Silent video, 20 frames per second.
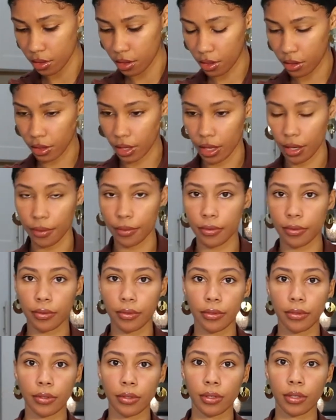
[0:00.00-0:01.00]
Okay.
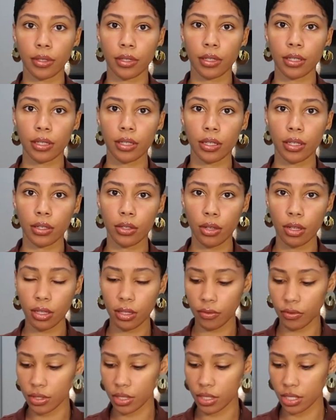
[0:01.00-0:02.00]
Can
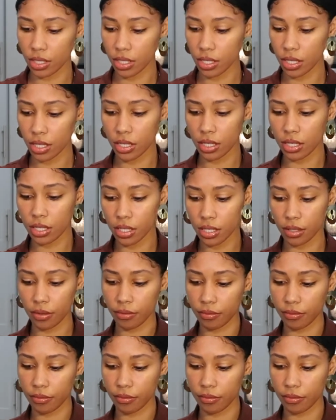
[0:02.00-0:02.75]
y'all even see this?